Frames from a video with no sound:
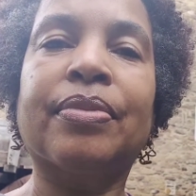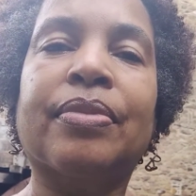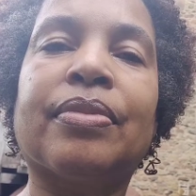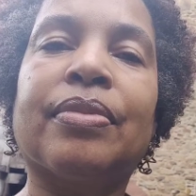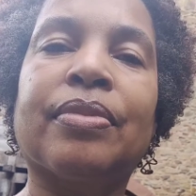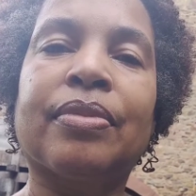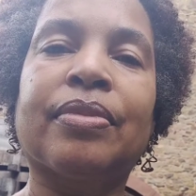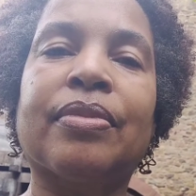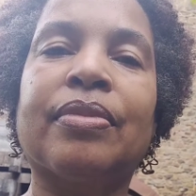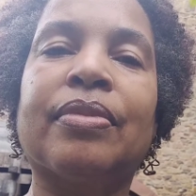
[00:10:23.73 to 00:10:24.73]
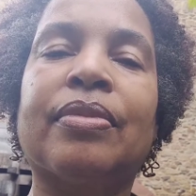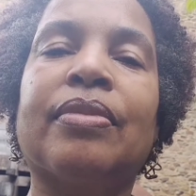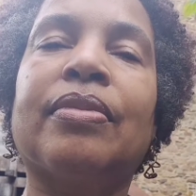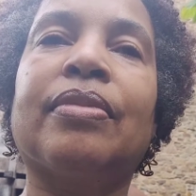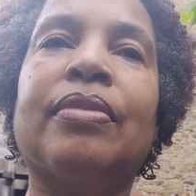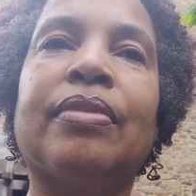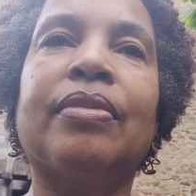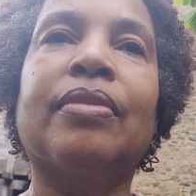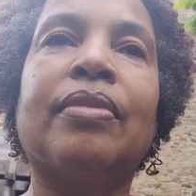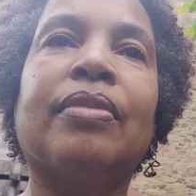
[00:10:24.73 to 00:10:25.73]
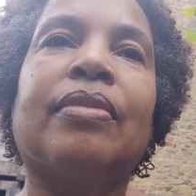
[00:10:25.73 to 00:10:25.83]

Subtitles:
(silence)